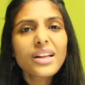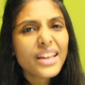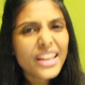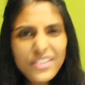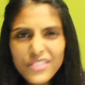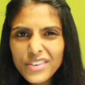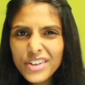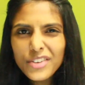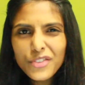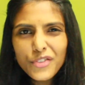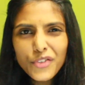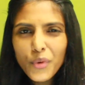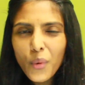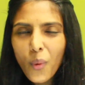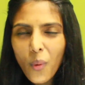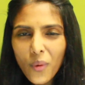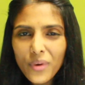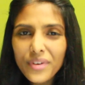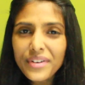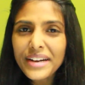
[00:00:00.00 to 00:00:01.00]
Even if you
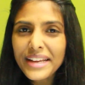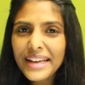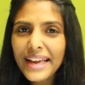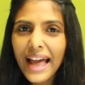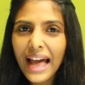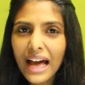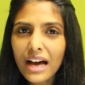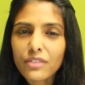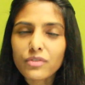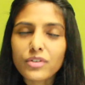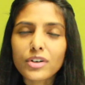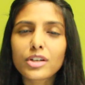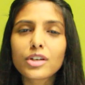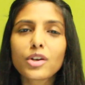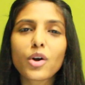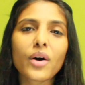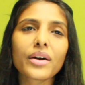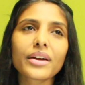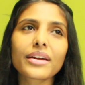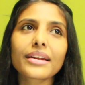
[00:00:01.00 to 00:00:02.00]
already have a
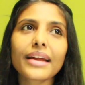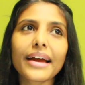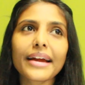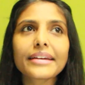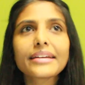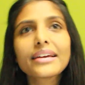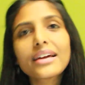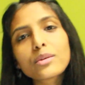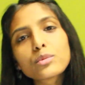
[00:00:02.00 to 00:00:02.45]
login ID,